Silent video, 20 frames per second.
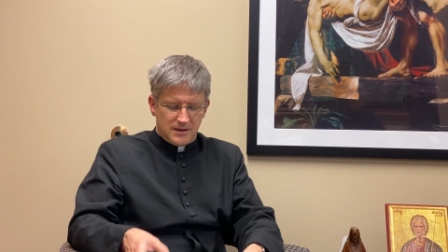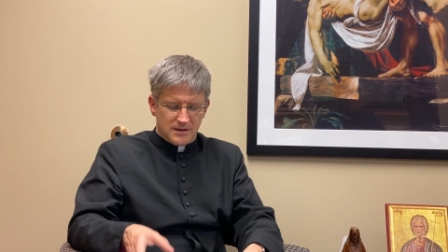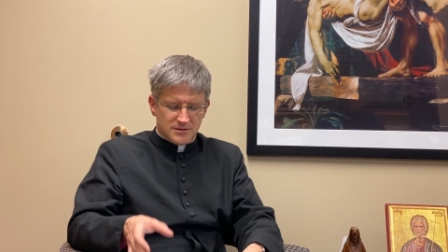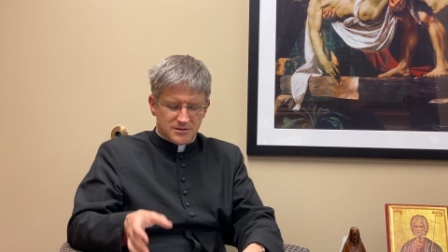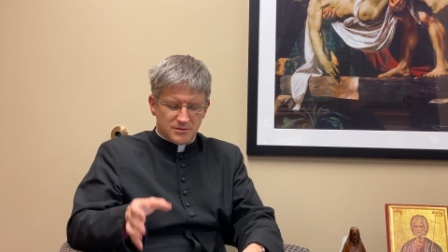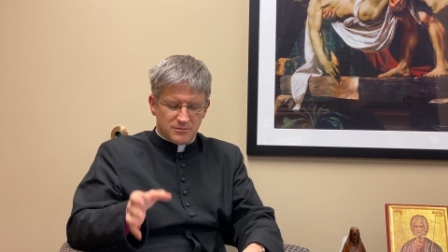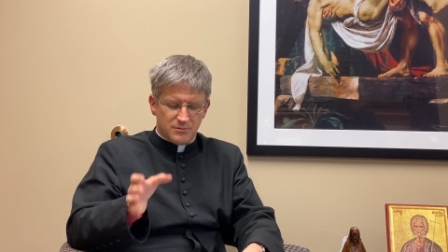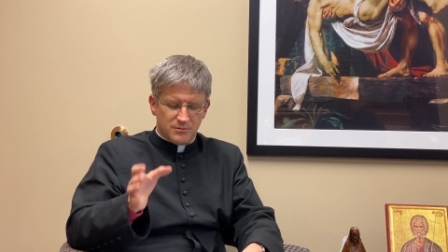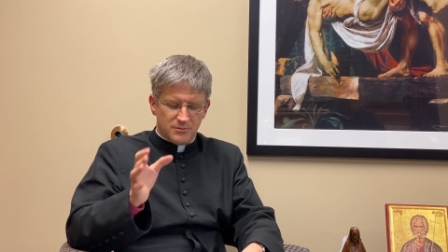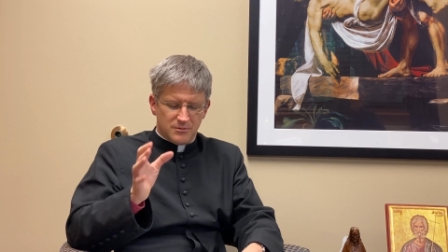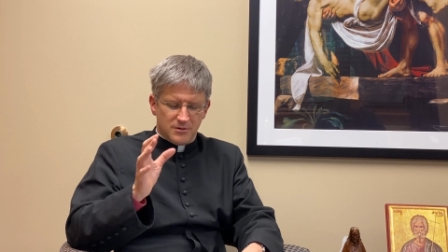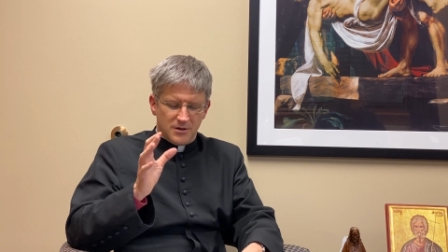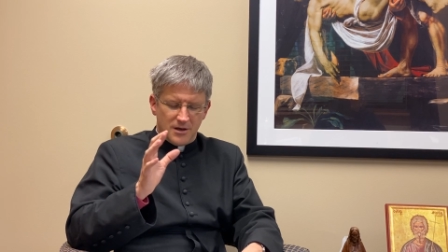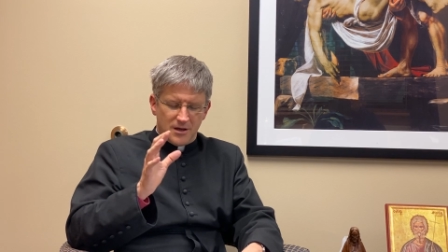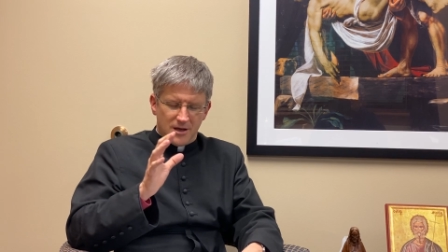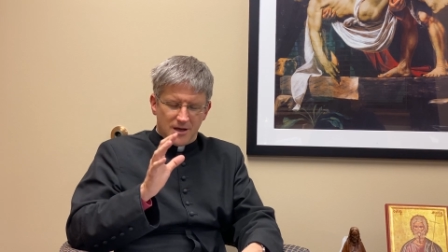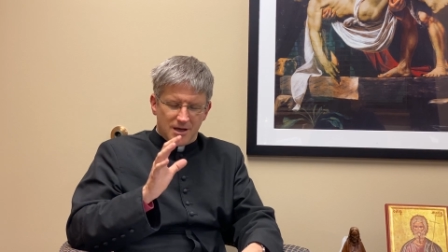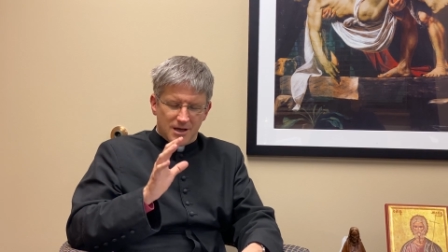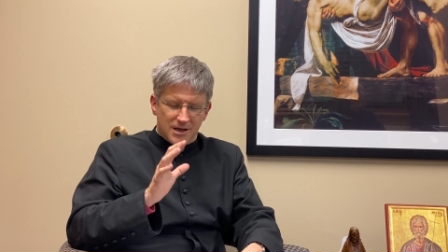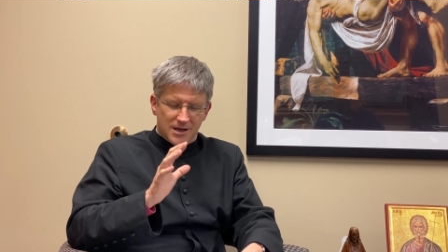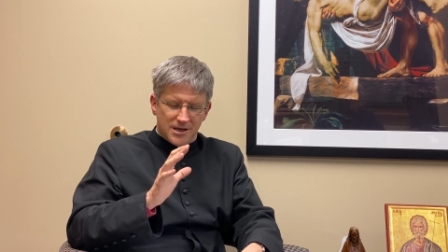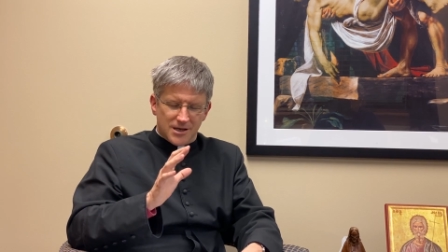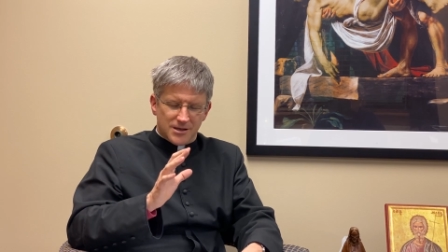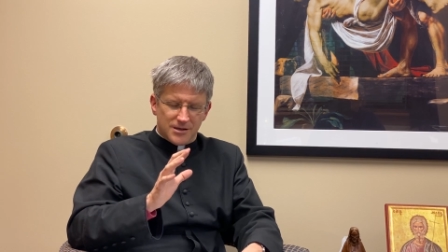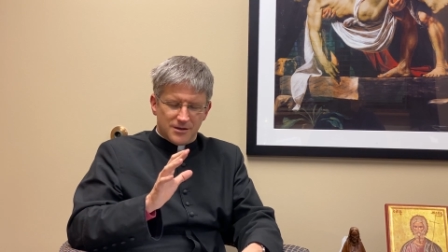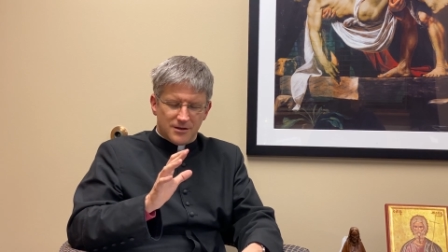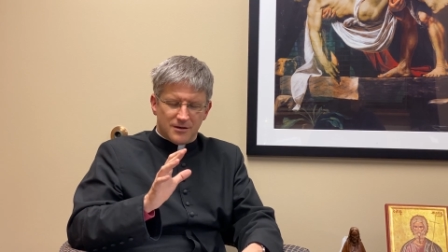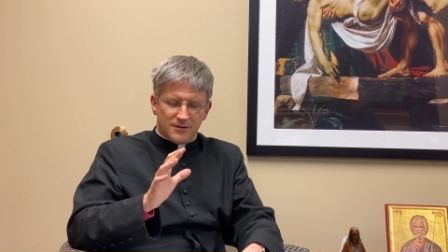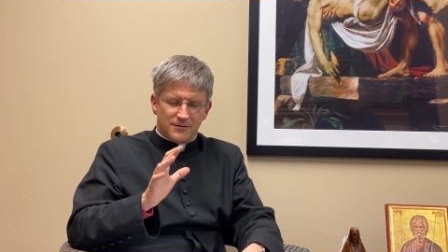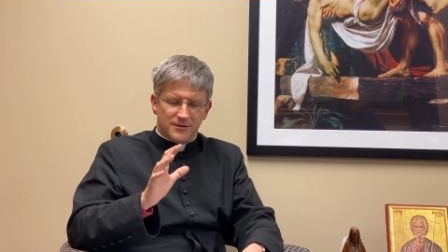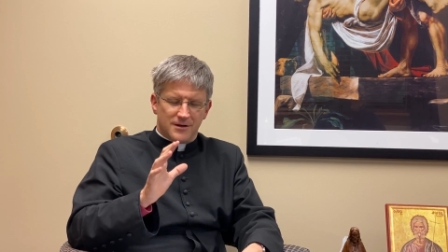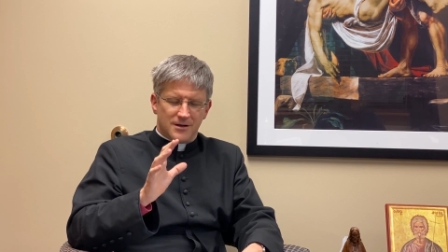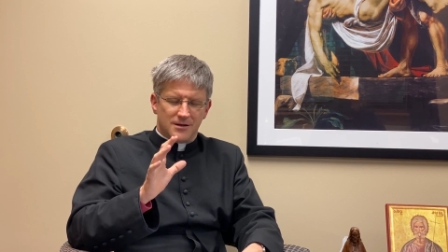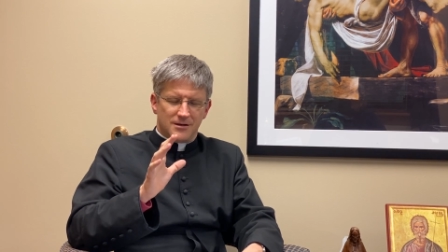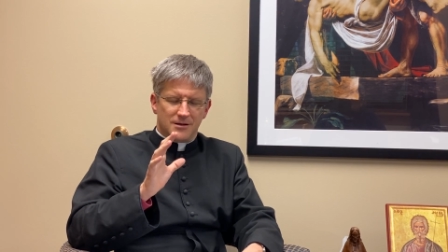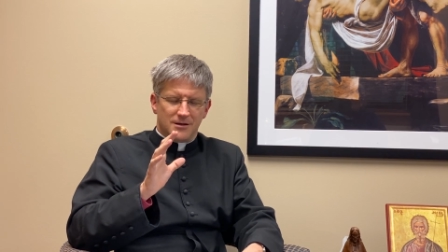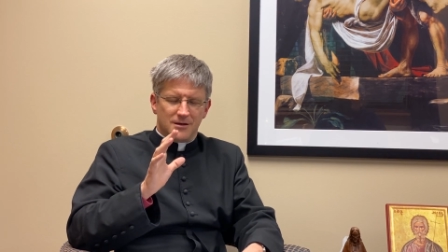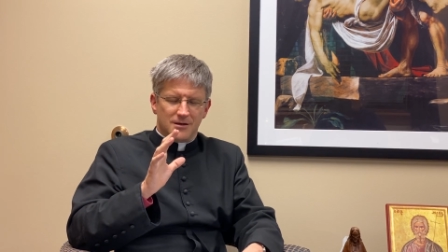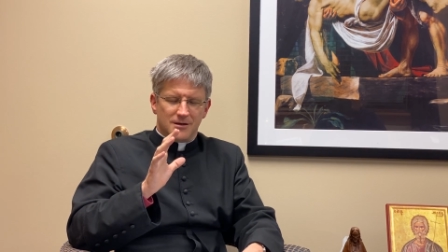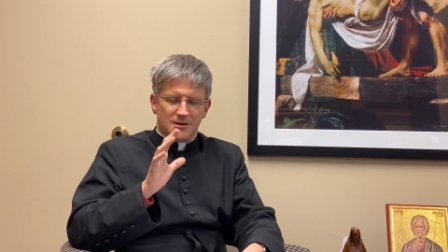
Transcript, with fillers: And to, in there then,